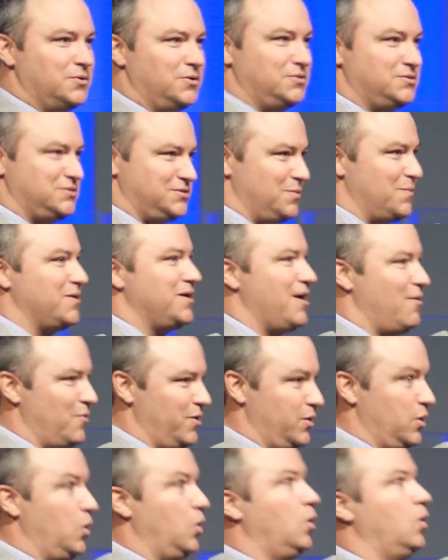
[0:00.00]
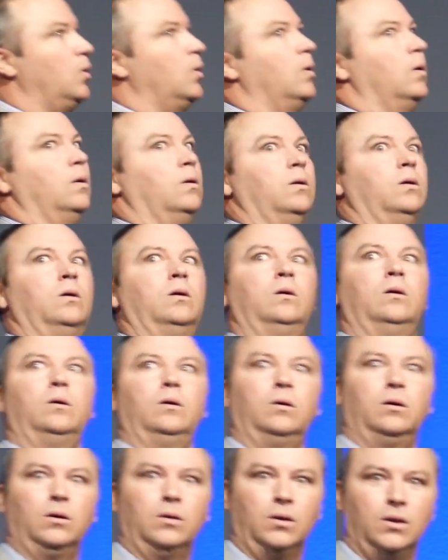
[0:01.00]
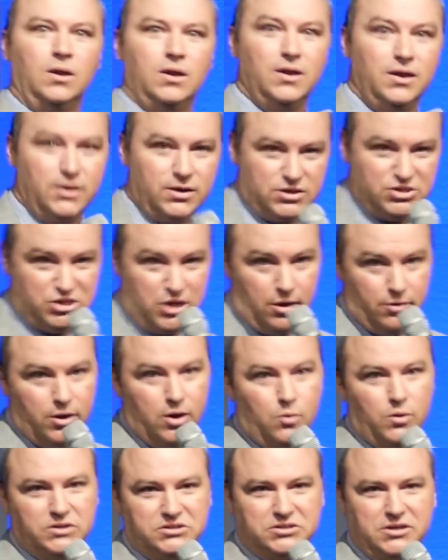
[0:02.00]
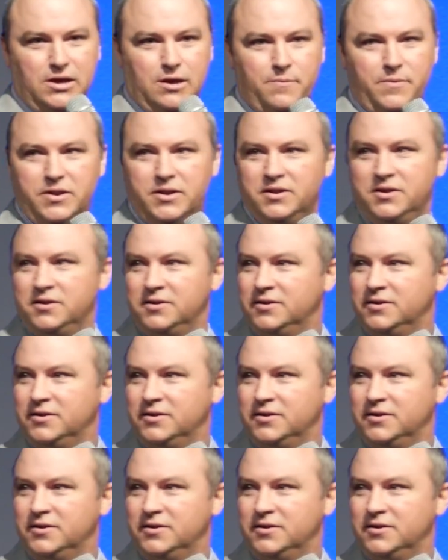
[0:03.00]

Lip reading: Some of y'all went, oh, because y'all know what's coming.